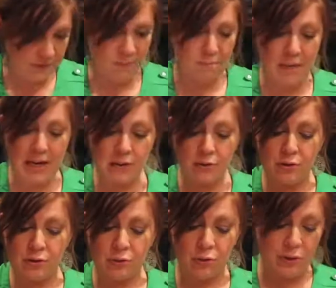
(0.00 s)
for major
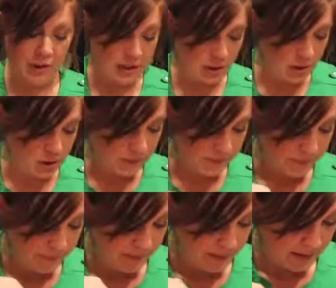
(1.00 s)
storage
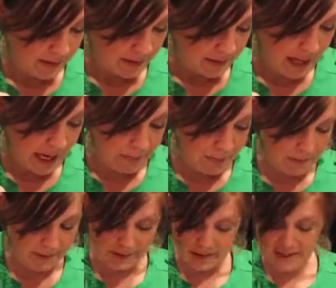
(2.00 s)

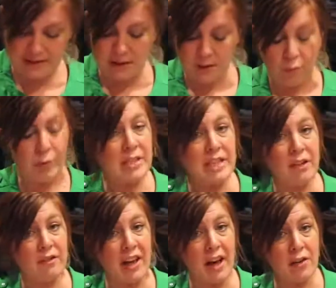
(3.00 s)
capabilities.
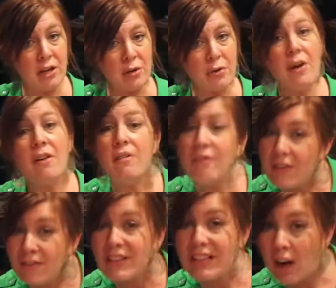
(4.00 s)
Retail value,
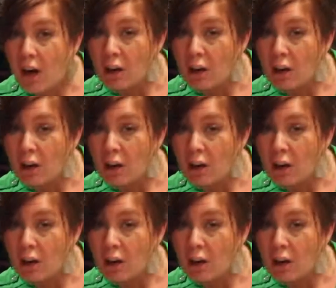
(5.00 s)
$50.